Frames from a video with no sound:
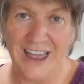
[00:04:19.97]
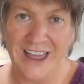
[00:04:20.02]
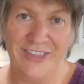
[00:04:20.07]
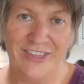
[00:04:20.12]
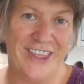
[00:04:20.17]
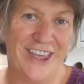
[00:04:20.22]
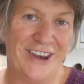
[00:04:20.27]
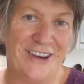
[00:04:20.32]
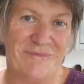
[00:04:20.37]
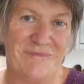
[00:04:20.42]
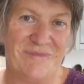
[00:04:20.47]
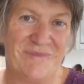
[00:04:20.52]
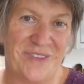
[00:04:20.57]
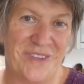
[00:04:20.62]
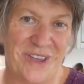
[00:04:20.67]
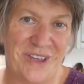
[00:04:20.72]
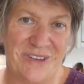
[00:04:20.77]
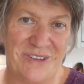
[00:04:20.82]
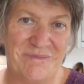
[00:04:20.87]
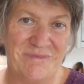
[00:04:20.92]
And then
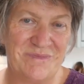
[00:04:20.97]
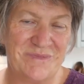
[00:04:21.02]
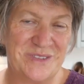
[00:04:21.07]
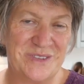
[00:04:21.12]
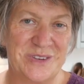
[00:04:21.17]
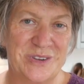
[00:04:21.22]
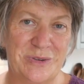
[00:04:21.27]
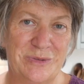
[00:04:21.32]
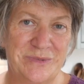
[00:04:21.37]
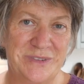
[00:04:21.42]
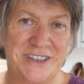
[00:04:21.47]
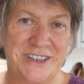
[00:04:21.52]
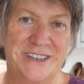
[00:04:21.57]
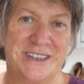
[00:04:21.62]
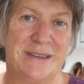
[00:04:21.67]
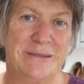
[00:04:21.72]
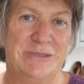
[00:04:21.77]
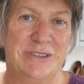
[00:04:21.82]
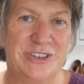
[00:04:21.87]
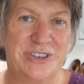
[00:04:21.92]
topped the
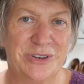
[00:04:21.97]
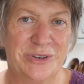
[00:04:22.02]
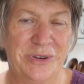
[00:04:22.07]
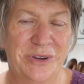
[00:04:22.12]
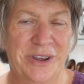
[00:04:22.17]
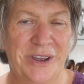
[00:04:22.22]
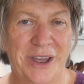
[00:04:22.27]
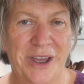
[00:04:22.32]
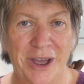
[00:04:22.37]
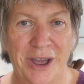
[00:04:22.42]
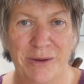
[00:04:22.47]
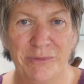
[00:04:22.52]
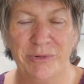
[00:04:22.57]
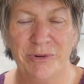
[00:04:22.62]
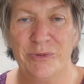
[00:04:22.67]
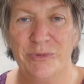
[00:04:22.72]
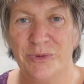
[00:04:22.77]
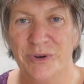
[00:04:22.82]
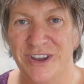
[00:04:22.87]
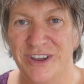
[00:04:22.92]
demijohn up
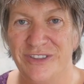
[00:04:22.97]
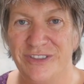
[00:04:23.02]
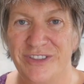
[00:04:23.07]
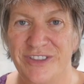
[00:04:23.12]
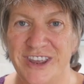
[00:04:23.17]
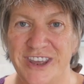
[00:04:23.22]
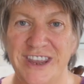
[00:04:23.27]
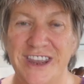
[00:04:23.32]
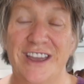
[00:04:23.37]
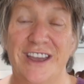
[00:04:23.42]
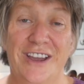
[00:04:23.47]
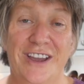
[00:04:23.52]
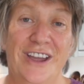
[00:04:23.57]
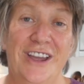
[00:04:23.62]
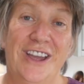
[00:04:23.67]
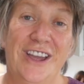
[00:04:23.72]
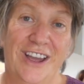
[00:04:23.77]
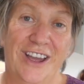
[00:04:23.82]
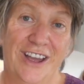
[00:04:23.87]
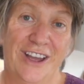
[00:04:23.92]
with the
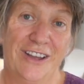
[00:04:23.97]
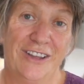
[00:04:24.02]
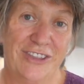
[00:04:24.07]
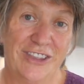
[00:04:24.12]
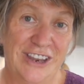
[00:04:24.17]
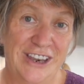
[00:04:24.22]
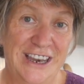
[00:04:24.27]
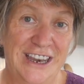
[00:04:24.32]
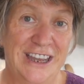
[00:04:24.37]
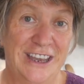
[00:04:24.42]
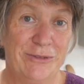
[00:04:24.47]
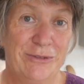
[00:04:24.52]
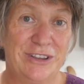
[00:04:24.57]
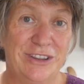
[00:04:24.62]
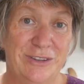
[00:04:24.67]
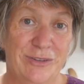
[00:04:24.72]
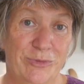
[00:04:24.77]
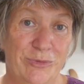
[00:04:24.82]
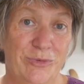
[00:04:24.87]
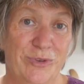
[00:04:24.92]

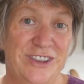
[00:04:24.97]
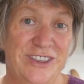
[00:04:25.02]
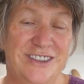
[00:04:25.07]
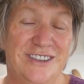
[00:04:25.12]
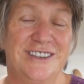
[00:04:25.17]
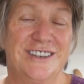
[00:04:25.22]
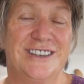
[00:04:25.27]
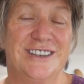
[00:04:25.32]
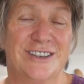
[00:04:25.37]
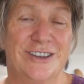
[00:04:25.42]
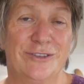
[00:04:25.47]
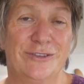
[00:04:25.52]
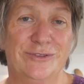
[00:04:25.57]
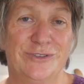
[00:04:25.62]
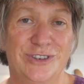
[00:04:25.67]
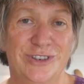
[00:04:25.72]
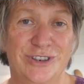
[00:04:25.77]
liquid with the dissolved